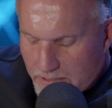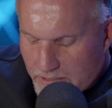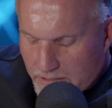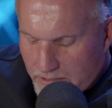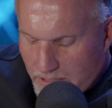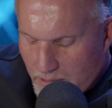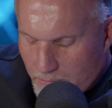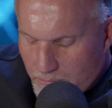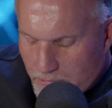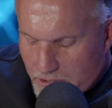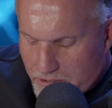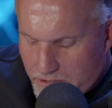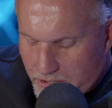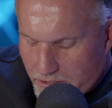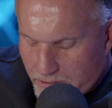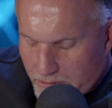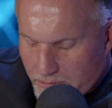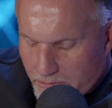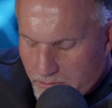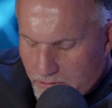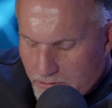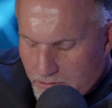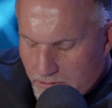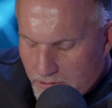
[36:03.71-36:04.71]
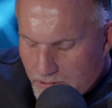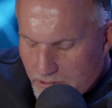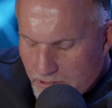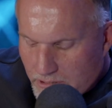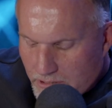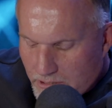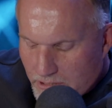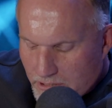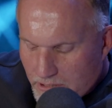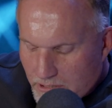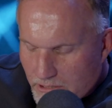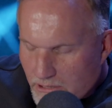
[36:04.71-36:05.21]
Number two,
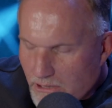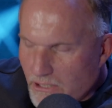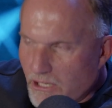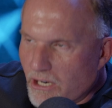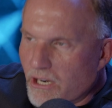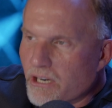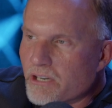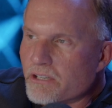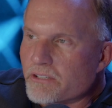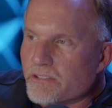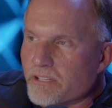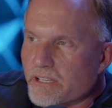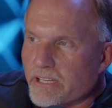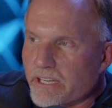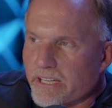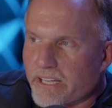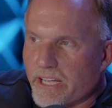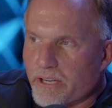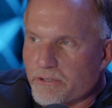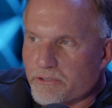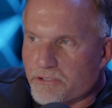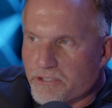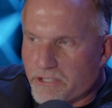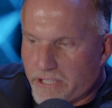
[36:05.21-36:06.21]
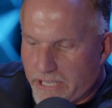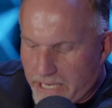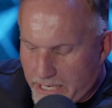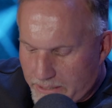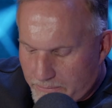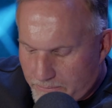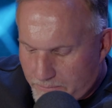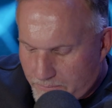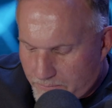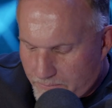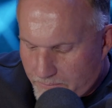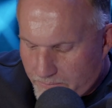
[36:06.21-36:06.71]
learn to negotiate.
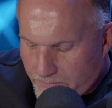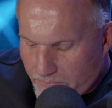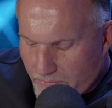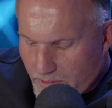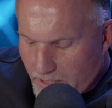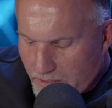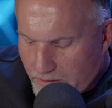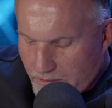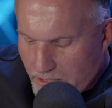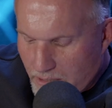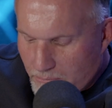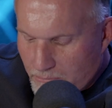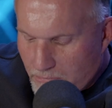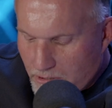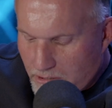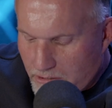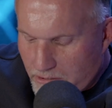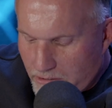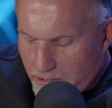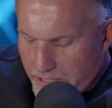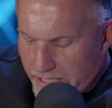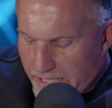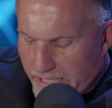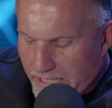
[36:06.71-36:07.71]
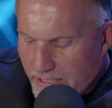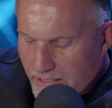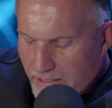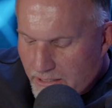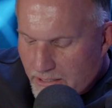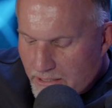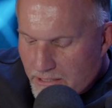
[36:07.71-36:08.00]
Number three,